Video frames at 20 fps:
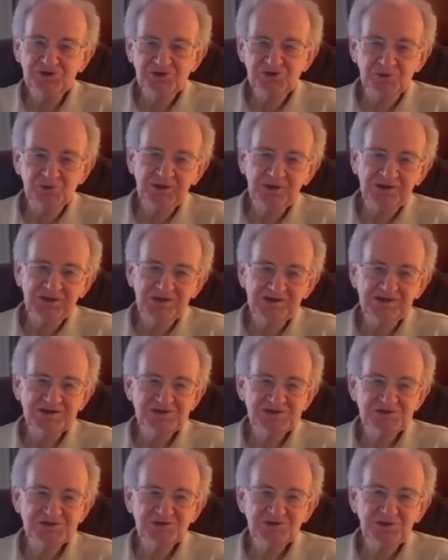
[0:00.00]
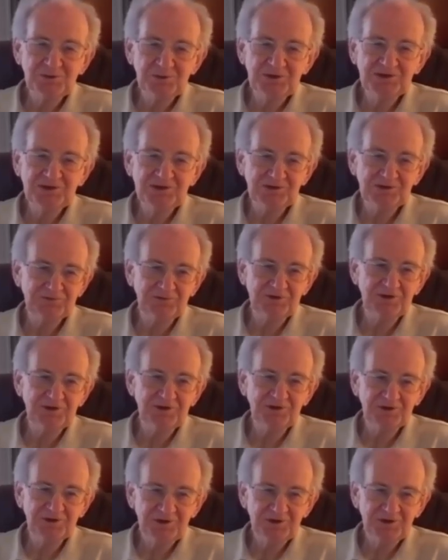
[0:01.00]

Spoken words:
making it extremely difficult